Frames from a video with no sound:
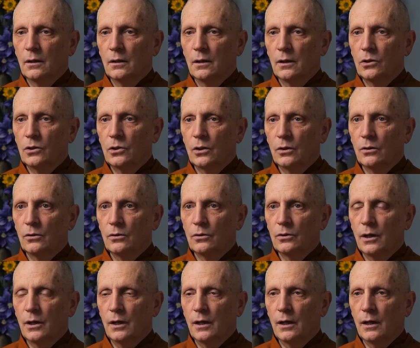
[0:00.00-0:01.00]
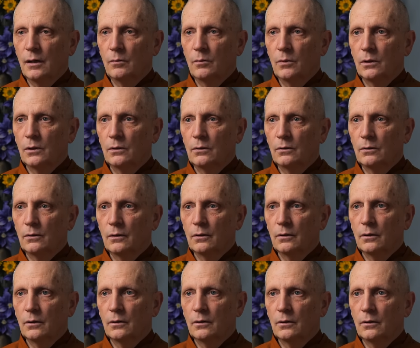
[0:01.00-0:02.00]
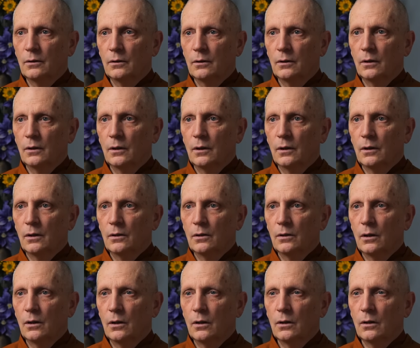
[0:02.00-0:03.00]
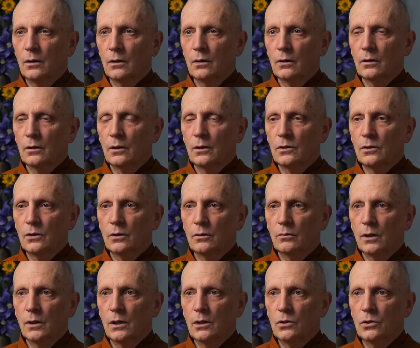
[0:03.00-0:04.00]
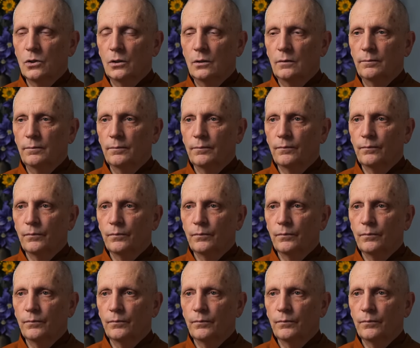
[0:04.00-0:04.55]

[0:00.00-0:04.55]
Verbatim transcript: they share their time and, and their consideration.